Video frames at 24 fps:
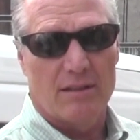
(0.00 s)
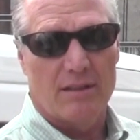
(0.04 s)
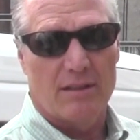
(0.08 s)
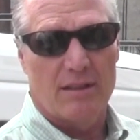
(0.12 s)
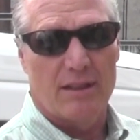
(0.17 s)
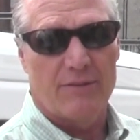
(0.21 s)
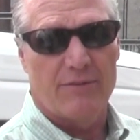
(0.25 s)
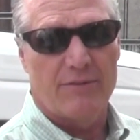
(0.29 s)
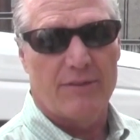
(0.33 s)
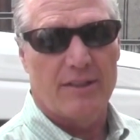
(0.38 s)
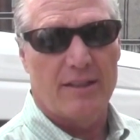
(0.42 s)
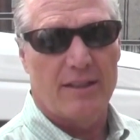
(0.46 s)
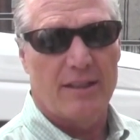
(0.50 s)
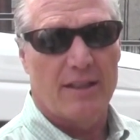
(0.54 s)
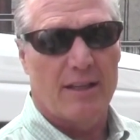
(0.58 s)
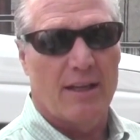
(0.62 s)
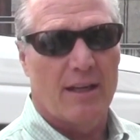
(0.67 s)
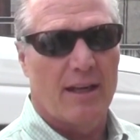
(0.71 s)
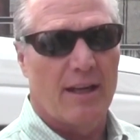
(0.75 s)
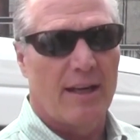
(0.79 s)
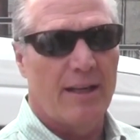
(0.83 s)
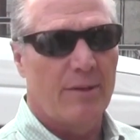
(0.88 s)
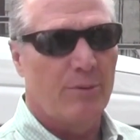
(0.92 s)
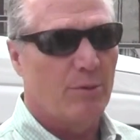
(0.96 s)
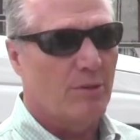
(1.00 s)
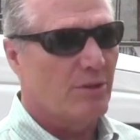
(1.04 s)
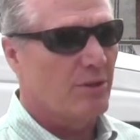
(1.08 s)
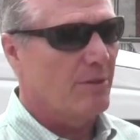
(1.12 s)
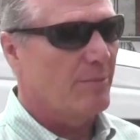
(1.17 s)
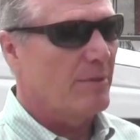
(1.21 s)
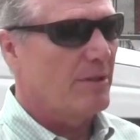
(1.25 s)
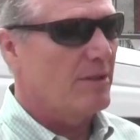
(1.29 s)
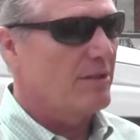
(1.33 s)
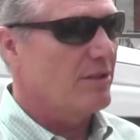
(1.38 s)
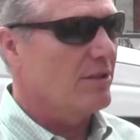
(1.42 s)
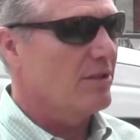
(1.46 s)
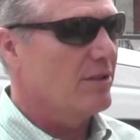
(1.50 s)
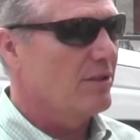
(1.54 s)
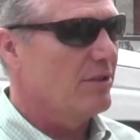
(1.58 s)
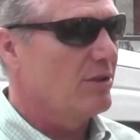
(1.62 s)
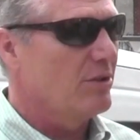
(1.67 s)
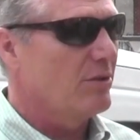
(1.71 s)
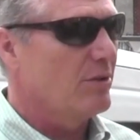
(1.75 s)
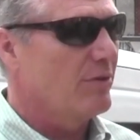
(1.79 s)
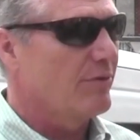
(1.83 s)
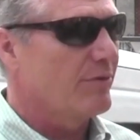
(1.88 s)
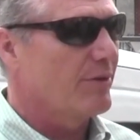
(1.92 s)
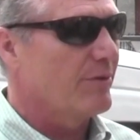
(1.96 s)
gift in kind where somebody's going to
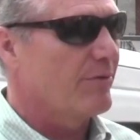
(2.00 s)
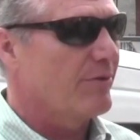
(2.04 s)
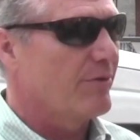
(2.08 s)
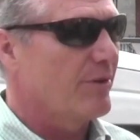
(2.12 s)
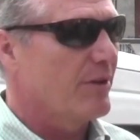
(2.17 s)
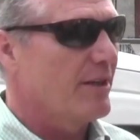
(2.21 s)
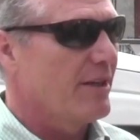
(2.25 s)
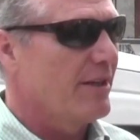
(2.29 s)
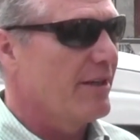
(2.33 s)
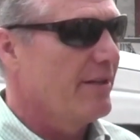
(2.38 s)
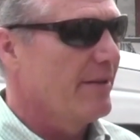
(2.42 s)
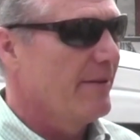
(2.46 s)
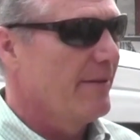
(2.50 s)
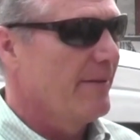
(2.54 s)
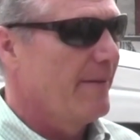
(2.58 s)
do it for free.